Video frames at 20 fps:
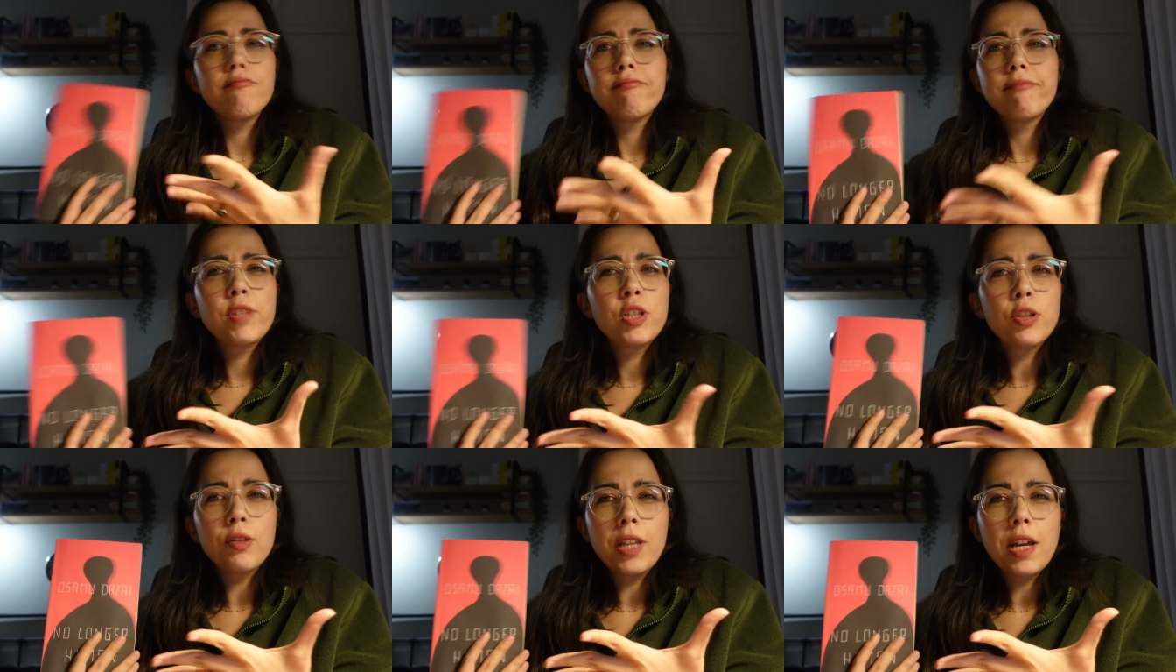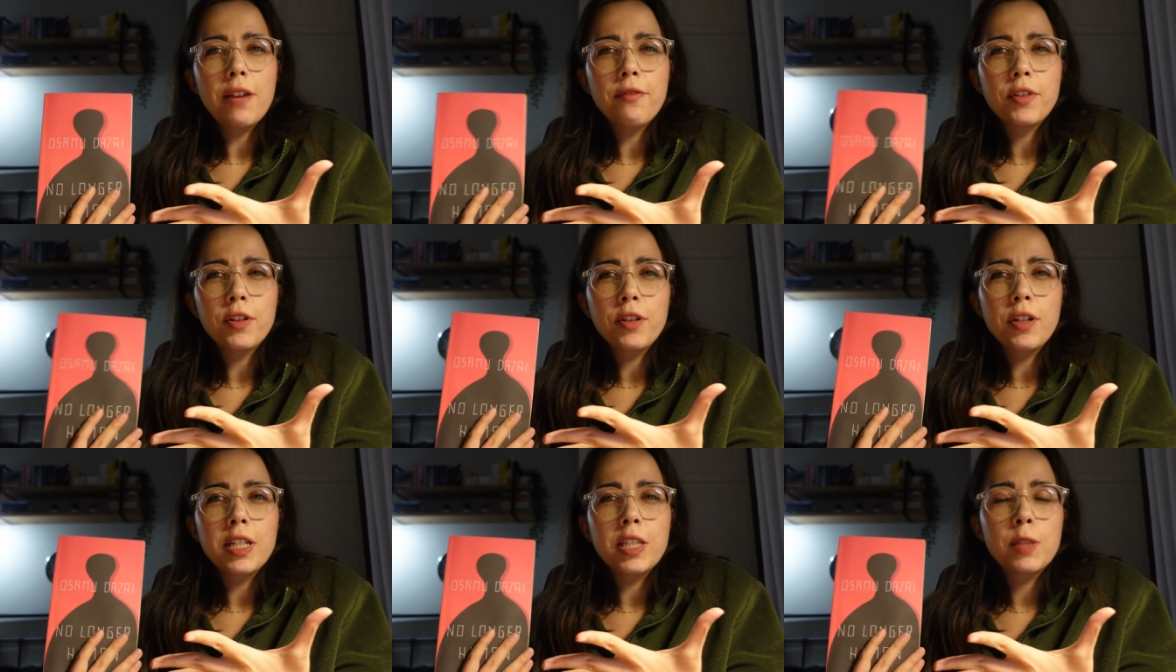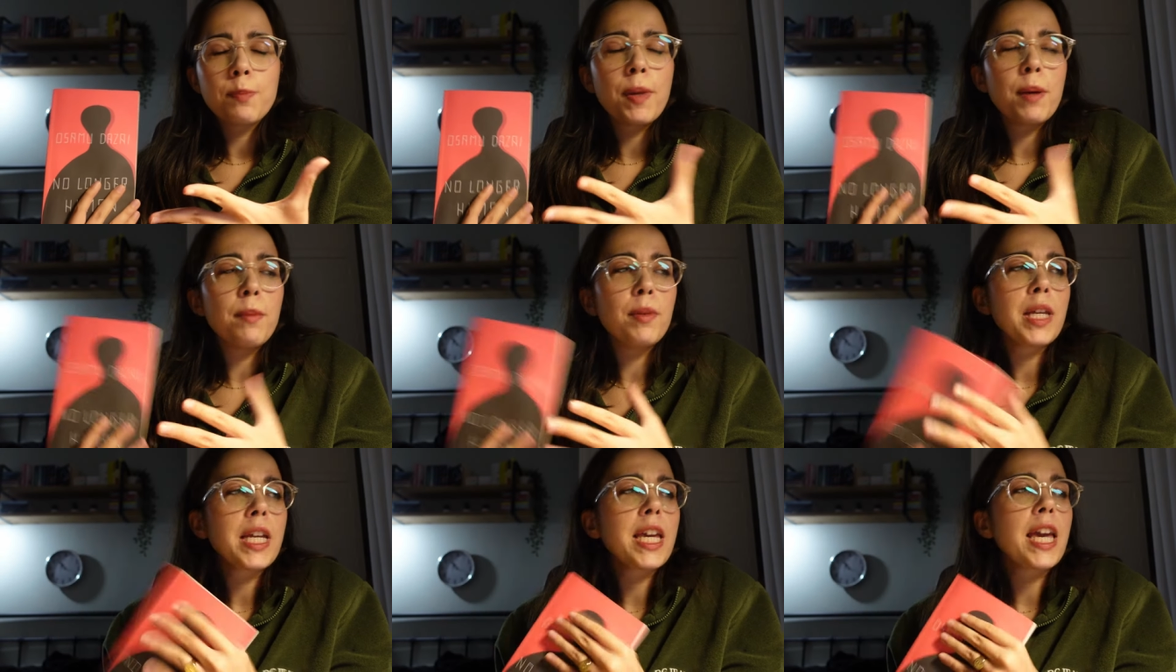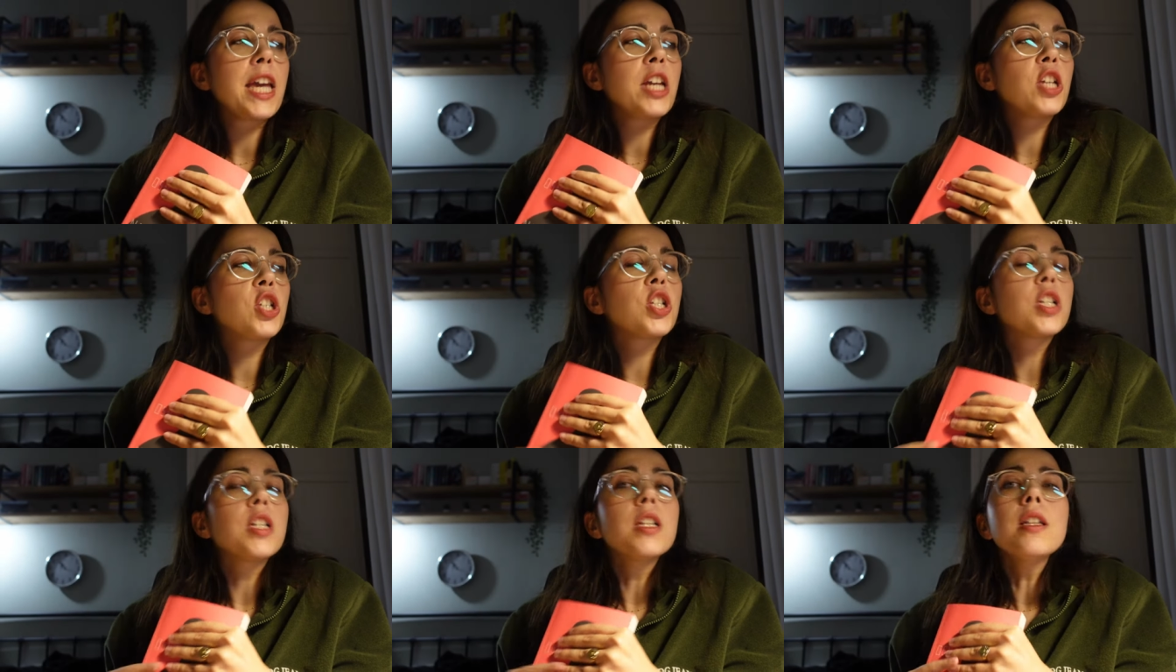soon after its
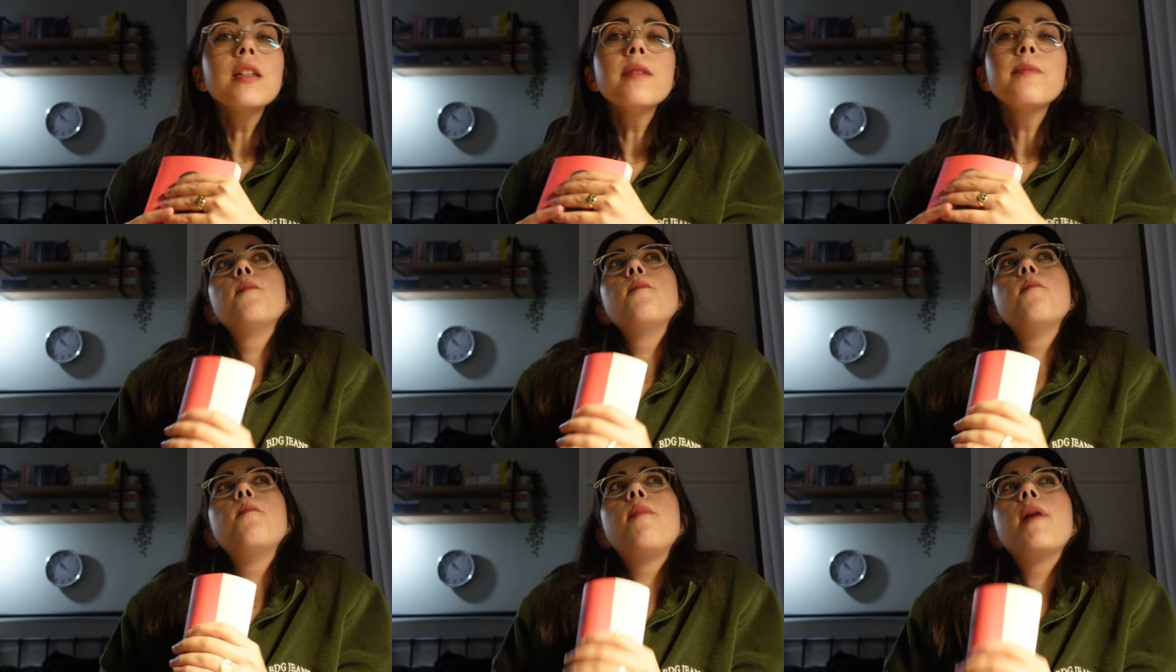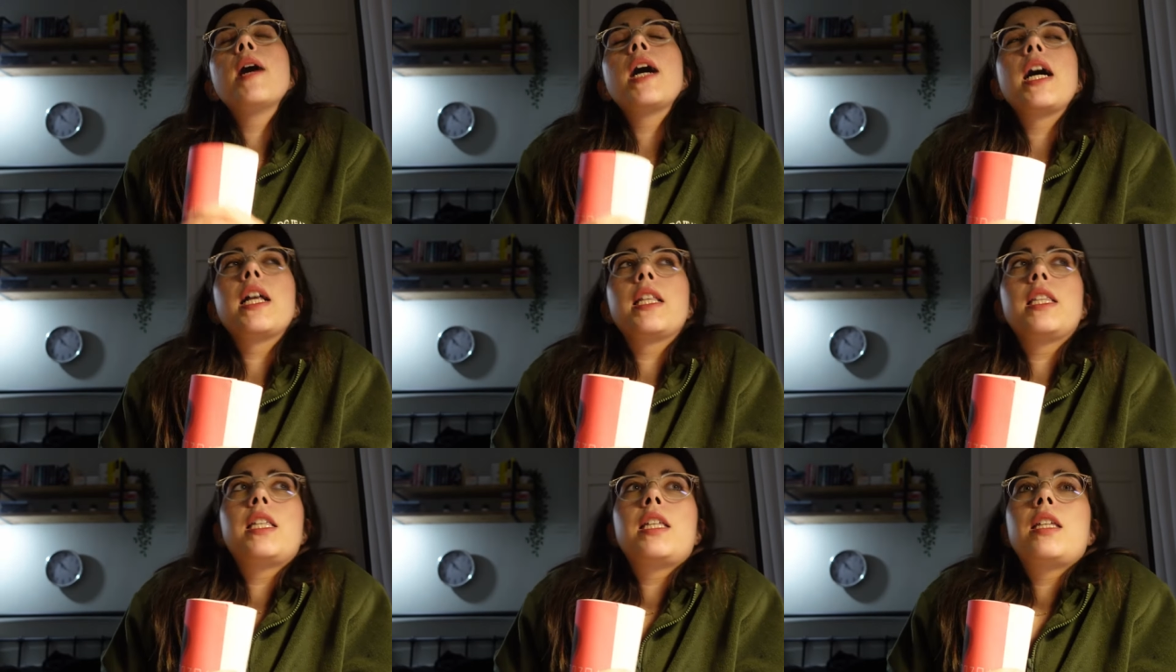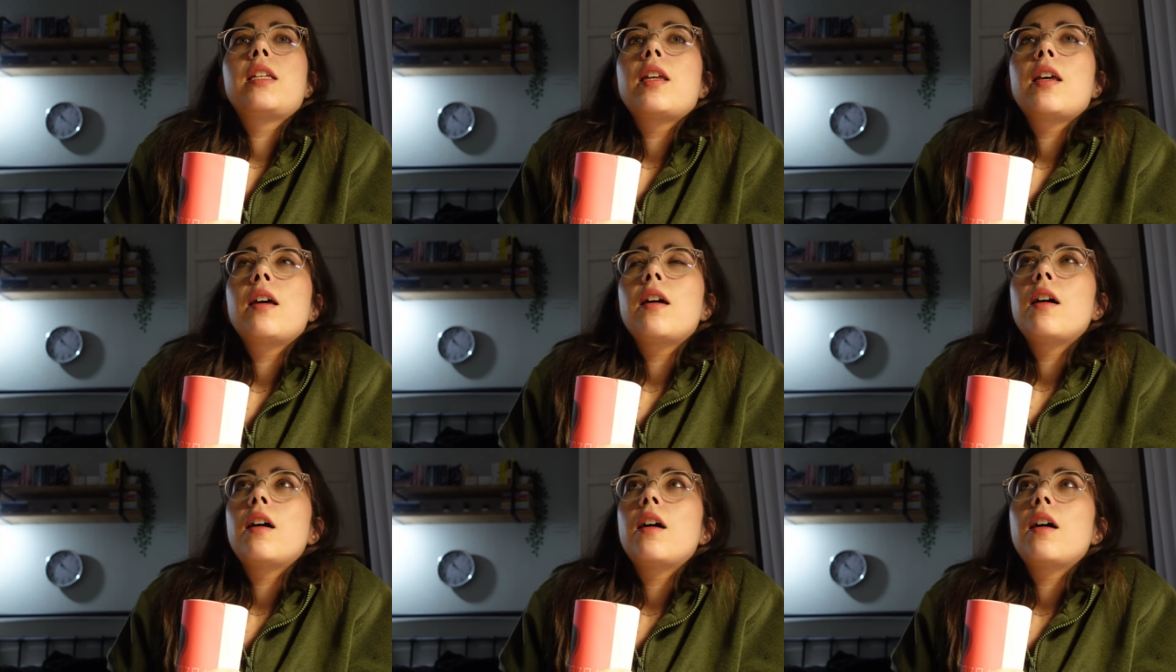publication, but